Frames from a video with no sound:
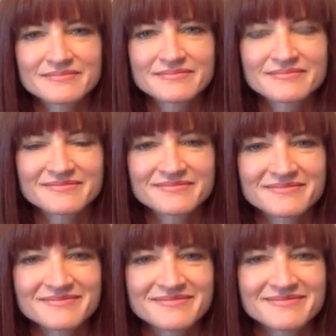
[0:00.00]

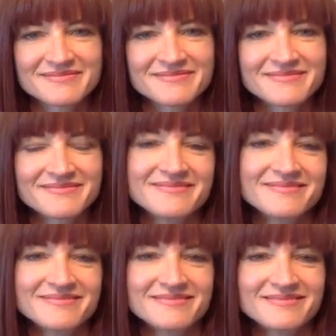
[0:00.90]

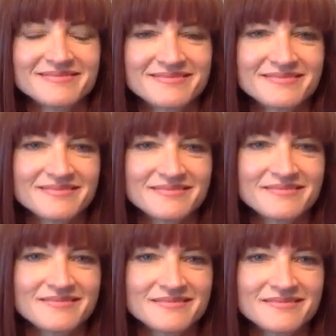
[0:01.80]

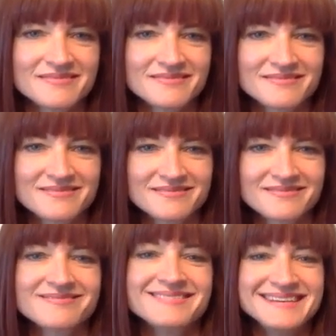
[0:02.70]

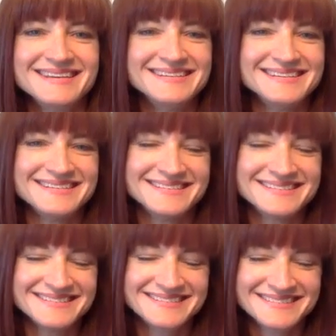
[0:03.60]
[no speech]